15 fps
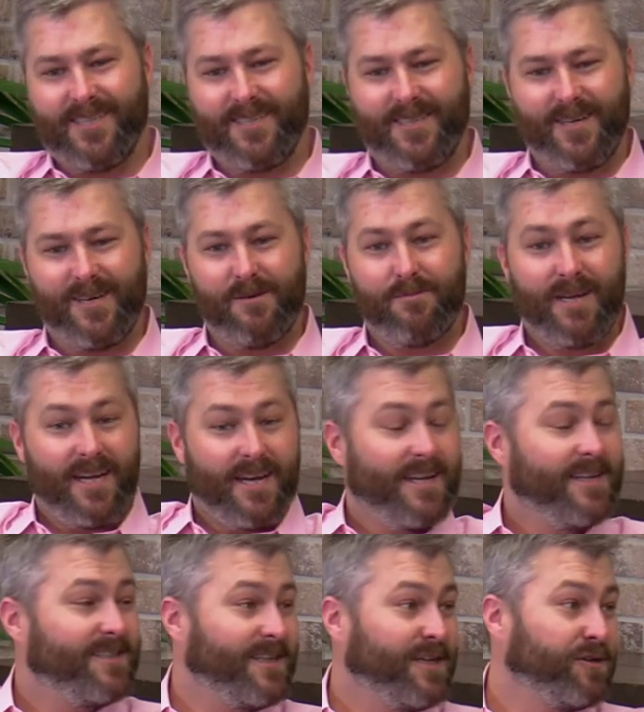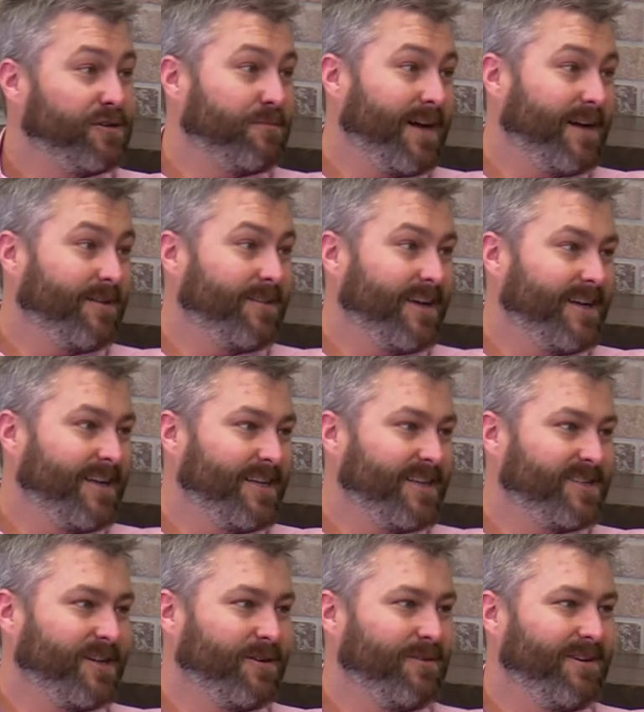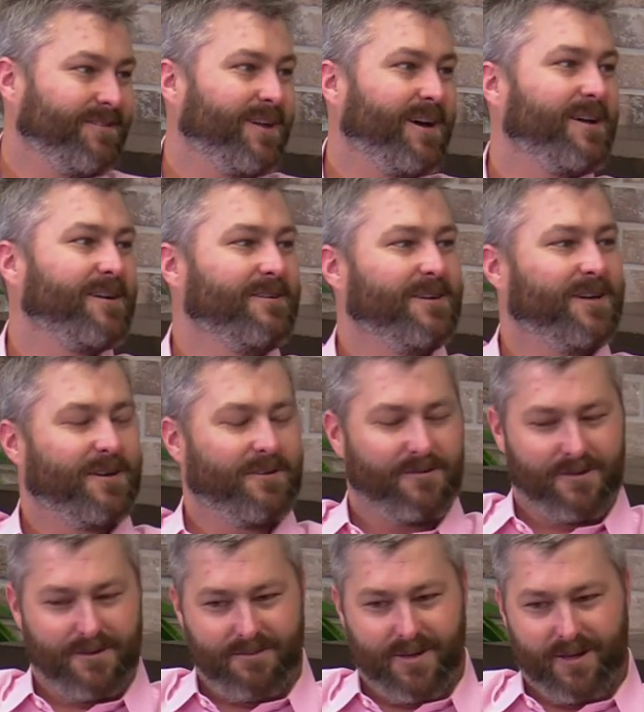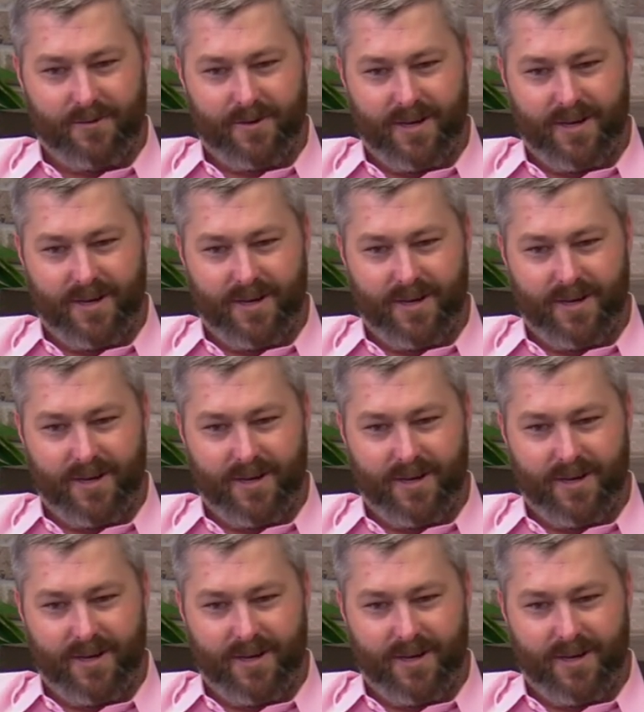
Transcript: So, but it is Cinco de Mayo that day, so we thought, right. you know, what better